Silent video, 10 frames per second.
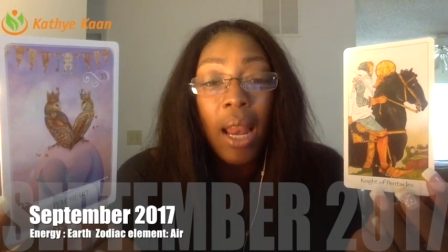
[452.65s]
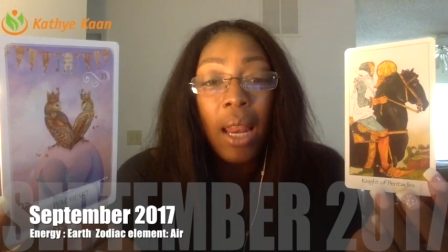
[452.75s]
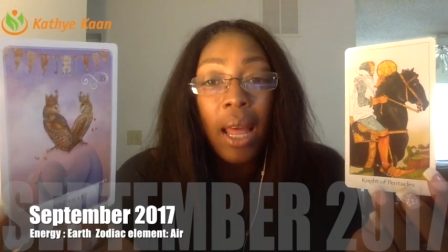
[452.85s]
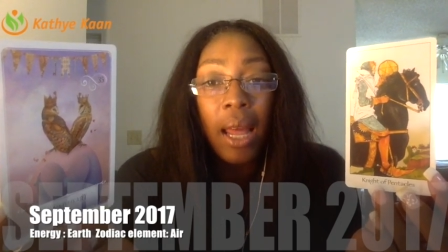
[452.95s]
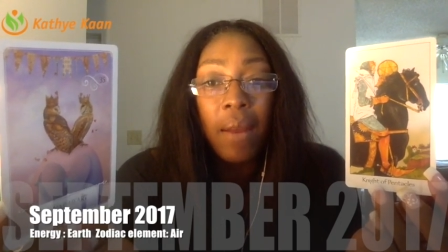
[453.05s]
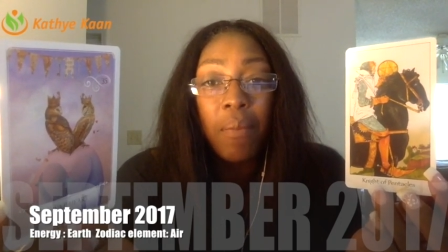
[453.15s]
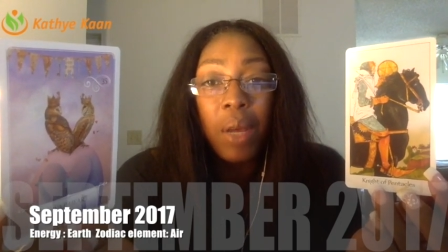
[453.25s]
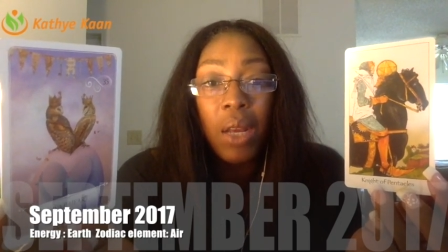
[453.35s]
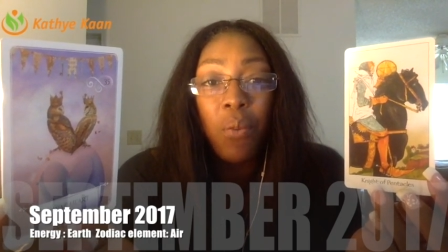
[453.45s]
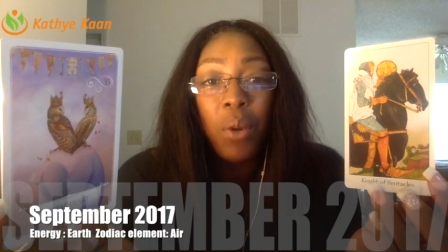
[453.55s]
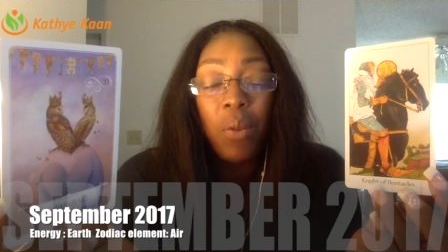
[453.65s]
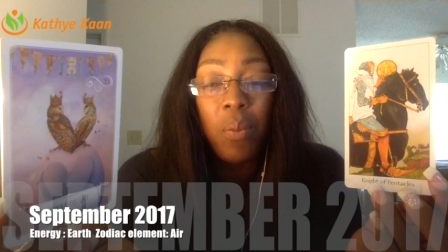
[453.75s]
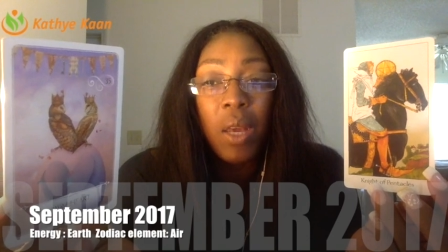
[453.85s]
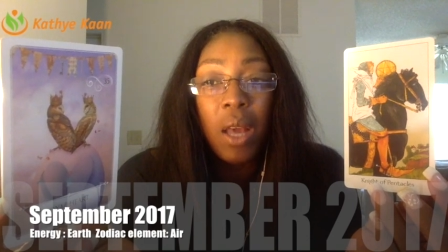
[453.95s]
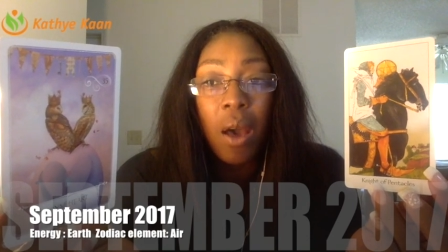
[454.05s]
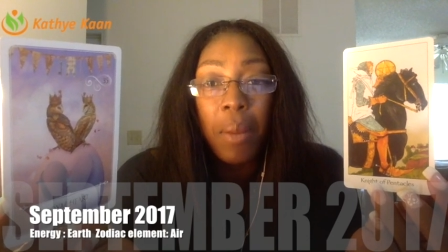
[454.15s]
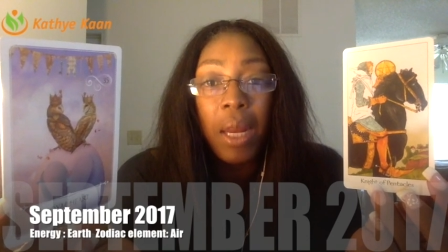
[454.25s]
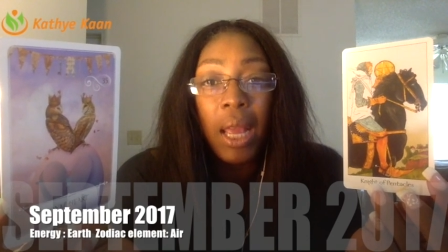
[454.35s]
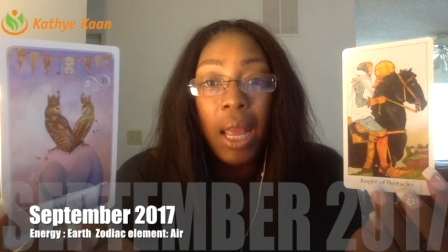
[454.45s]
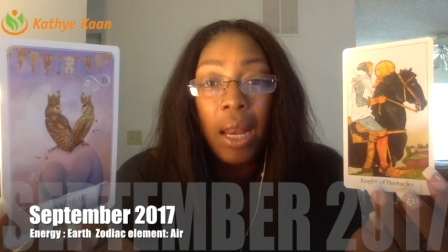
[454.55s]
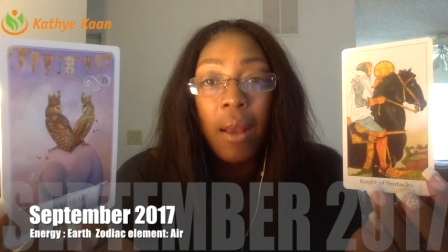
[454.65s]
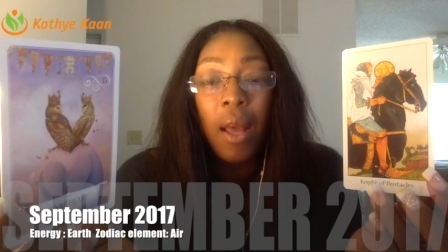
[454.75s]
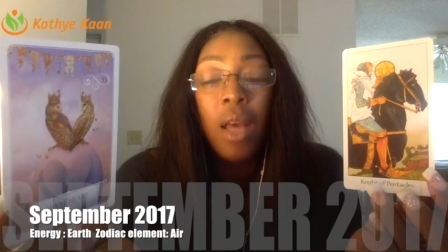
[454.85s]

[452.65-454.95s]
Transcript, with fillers: A lot of money will be coming in